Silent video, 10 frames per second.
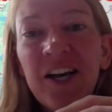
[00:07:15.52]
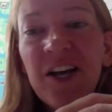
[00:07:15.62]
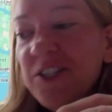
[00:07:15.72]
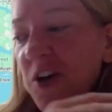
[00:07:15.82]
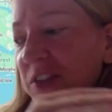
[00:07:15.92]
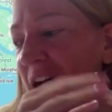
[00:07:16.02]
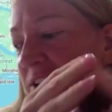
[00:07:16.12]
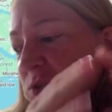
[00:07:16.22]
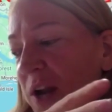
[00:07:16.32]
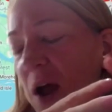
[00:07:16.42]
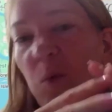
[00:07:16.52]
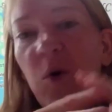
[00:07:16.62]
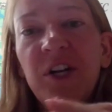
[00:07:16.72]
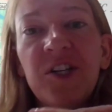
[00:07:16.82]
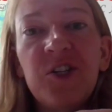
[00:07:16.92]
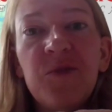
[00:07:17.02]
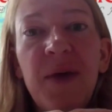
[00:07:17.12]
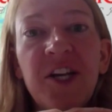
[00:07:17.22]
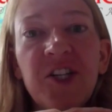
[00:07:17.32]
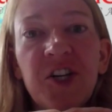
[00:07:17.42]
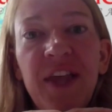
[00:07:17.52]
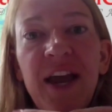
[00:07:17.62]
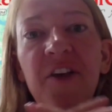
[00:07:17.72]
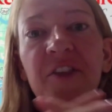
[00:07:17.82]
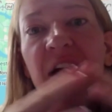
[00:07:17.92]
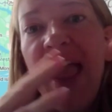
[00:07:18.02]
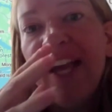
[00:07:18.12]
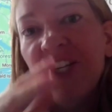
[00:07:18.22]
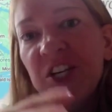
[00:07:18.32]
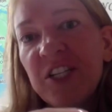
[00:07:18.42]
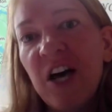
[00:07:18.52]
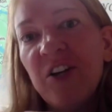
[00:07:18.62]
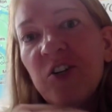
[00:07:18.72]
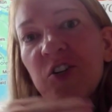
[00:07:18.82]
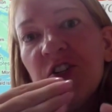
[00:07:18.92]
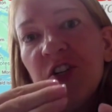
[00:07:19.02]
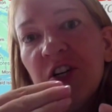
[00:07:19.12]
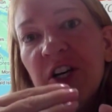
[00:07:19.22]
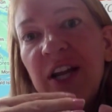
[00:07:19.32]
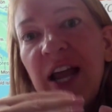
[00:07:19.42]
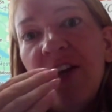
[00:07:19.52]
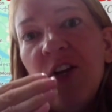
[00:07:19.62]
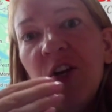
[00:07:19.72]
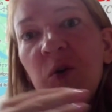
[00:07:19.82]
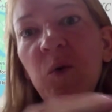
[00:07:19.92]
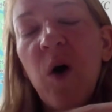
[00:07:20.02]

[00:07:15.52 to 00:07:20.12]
So that's what I wanted to make sure that other agents understood and knew.